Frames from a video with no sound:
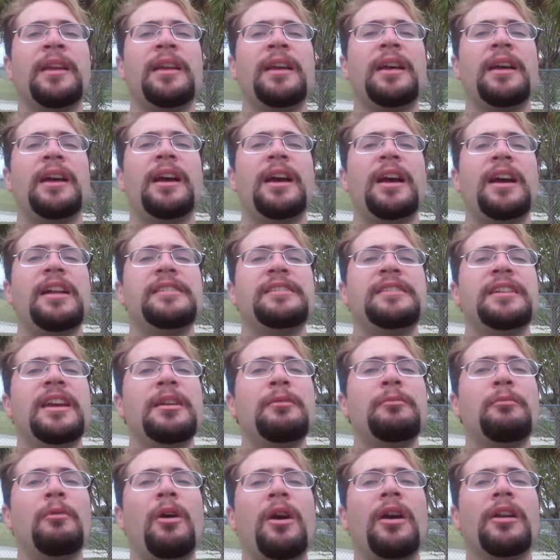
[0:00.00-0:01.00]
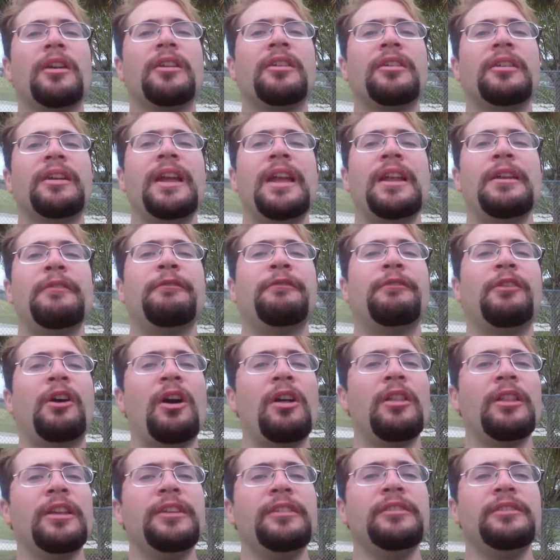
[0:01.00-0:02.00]
uh, Dead Water, and
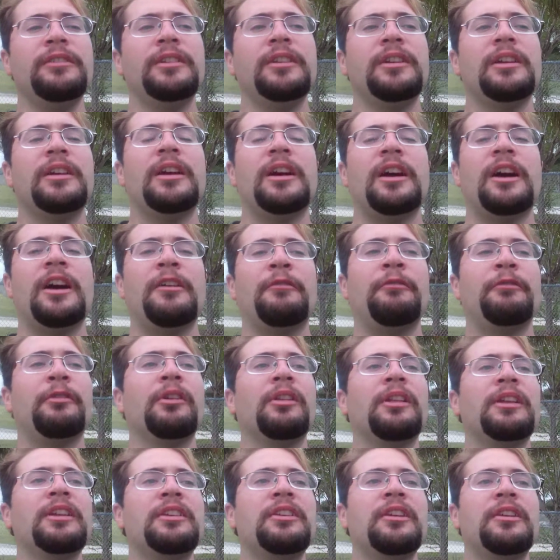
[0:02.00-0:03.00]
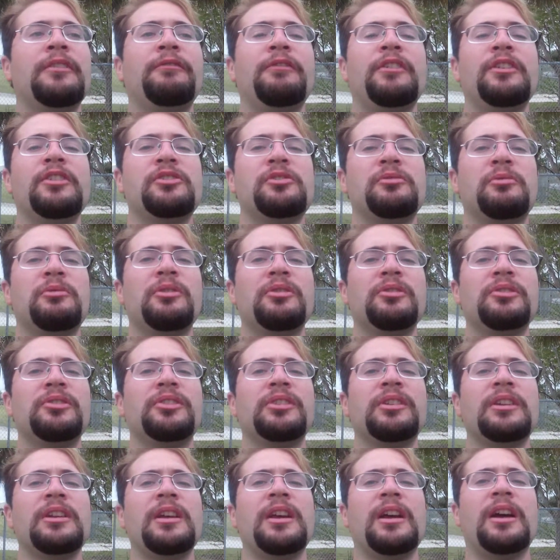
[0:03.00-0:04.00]
Fallen. Uh, really good visuals.
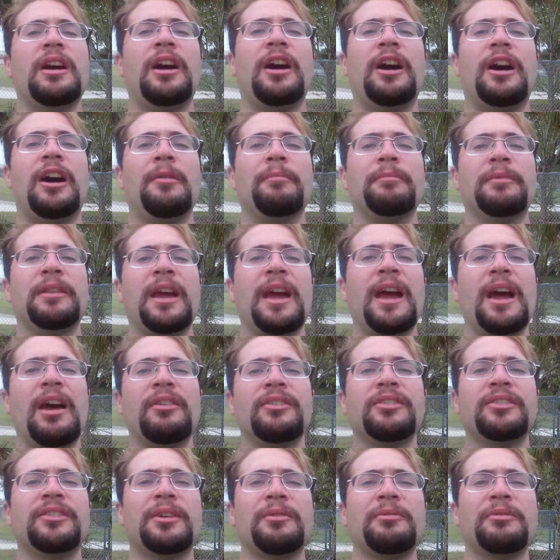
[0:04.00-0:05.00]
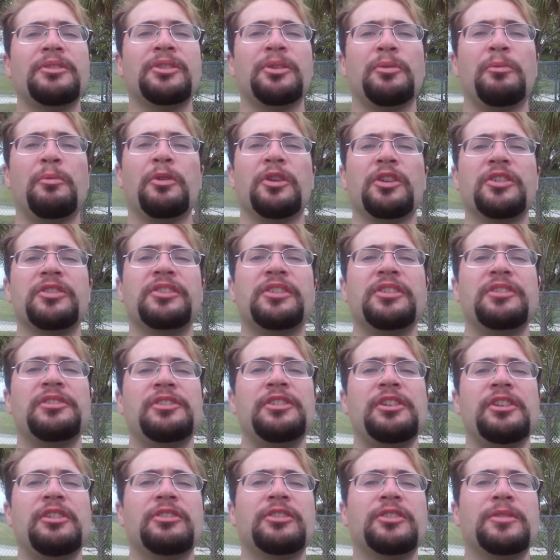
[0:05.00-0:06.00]
Um, the house that was the worst this
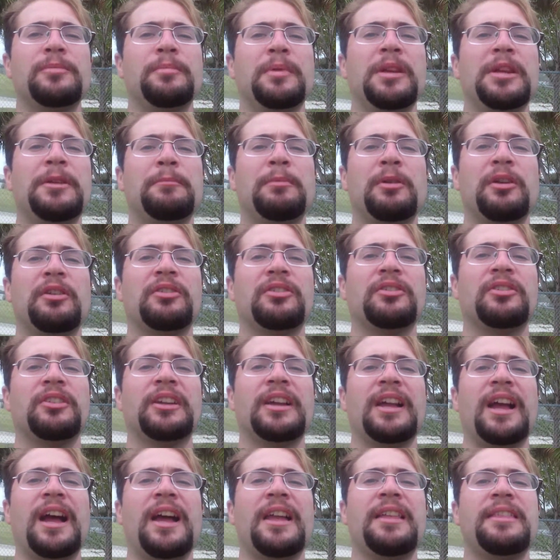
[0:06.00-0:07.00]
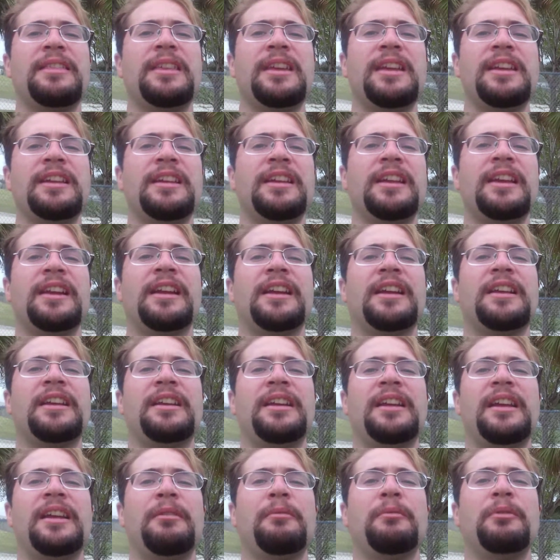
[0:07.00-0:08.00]
year to me personally, I think, and I,
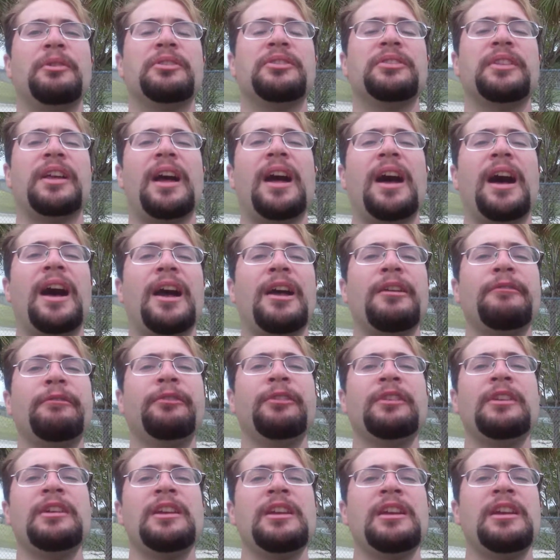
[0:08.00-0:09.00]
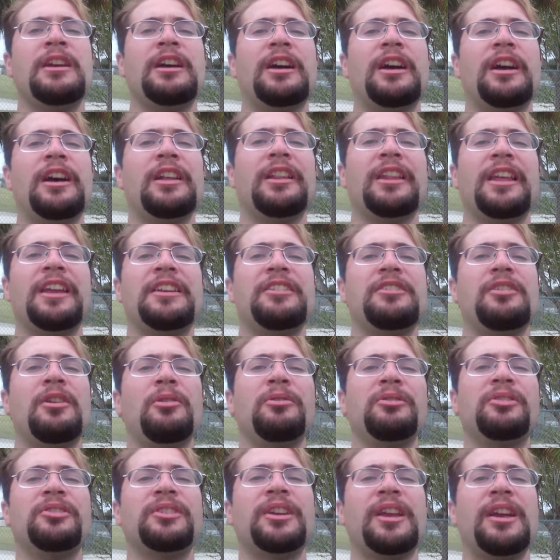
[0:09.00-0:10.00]
it was The Hive. Uh, like
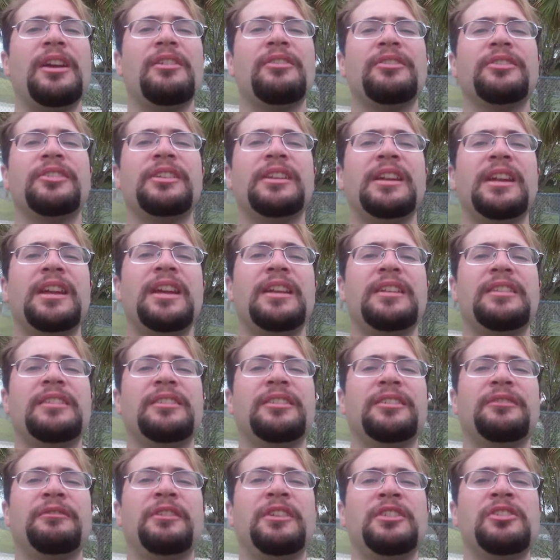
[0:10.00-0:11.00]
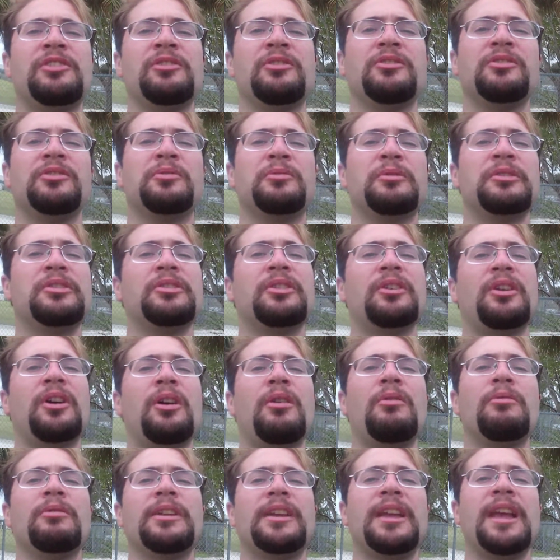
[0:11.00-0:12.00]
no scares in it. Visuals was
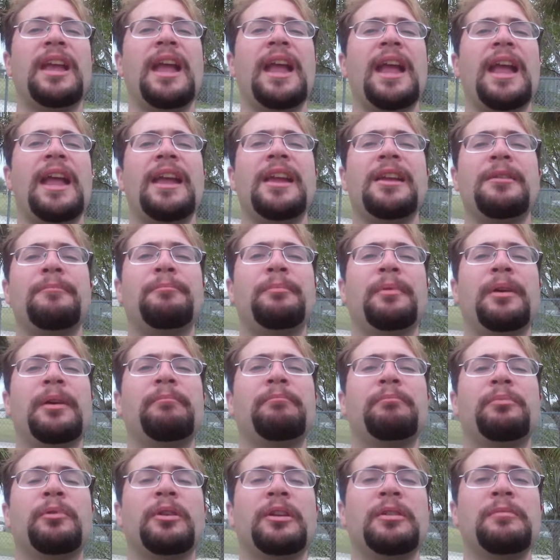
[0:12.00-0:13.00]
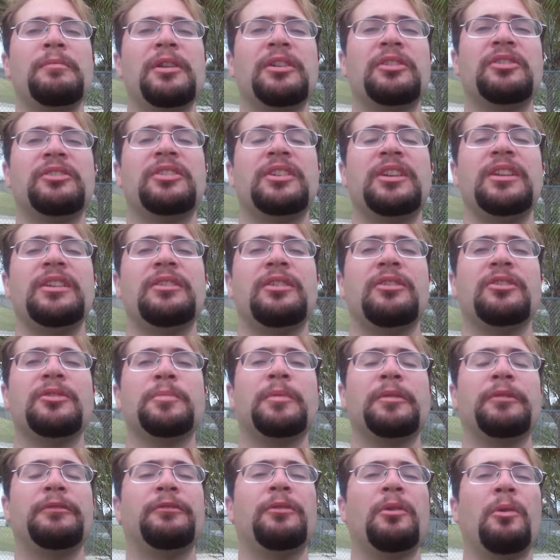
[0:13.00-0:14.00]
okay, but pretty much seen those
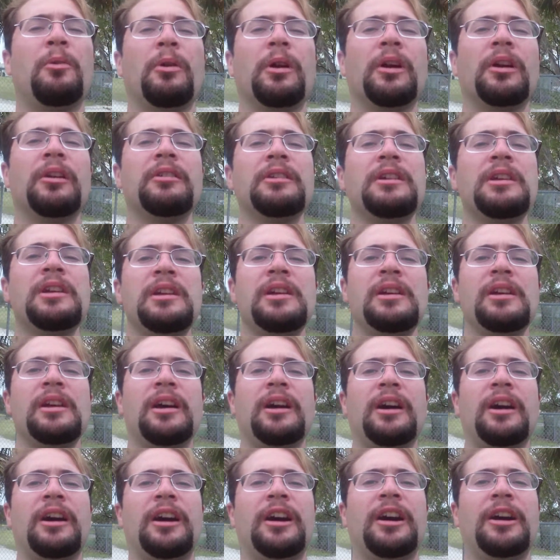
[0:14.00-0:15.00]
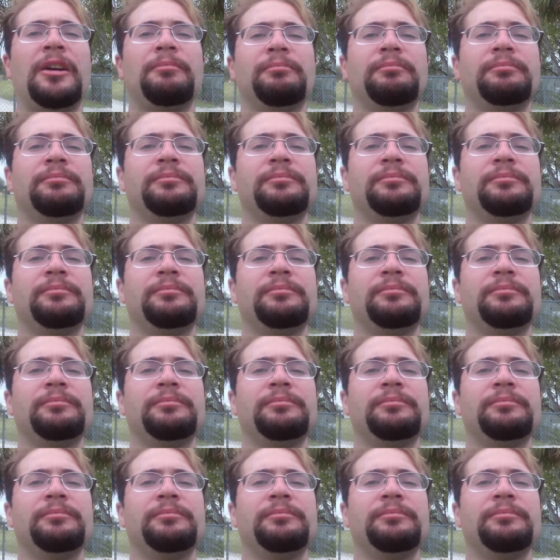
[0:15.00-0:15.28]
before. Um,